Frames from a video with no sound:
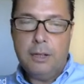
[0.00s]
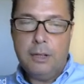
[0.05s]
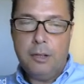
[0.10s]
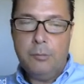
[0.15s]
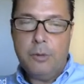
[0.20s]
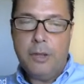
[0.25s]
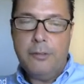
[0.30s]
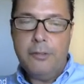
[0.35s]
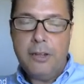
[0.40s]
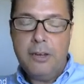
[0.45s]

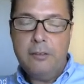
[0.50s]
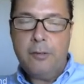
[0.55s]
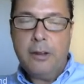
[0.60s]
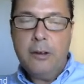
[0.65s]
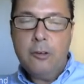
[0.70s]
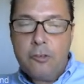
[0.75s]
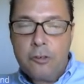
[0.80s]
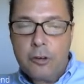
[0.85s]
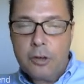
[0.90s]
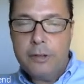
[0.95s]
And then
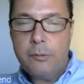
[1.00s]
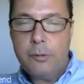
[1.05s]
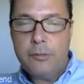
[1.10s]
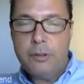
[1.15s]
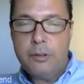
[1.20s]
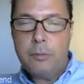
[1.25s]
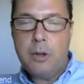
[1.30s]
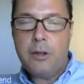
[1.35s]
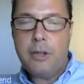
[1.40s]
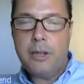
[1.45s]
eventually,
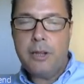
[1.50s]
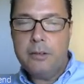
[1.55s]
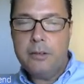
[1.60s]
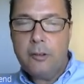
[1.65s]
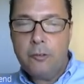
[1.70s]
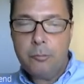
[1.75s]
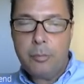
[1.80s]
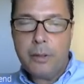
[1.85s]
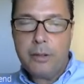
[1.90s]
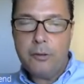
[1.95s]
when the market
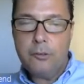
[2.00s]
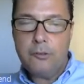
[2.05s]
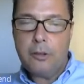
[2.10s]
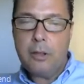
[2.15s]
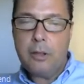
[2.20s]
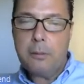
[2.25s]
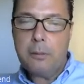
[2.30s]
does base